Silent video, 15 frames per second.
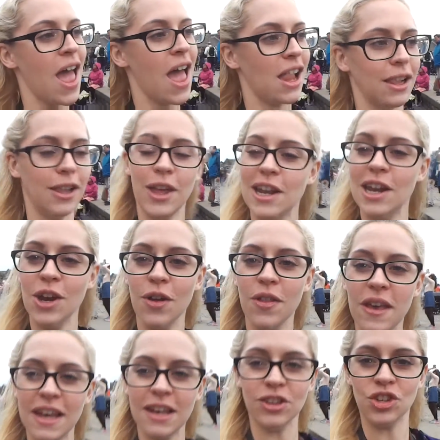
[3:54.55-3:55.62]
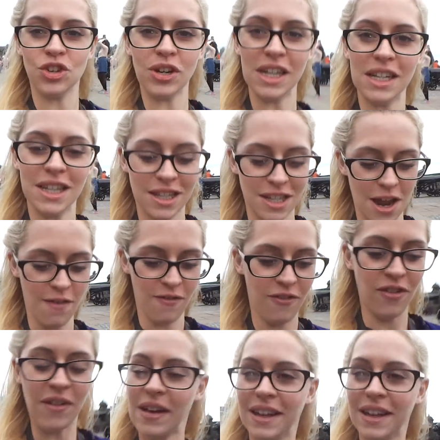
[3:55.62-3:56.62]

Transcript: learning all the history and stuff.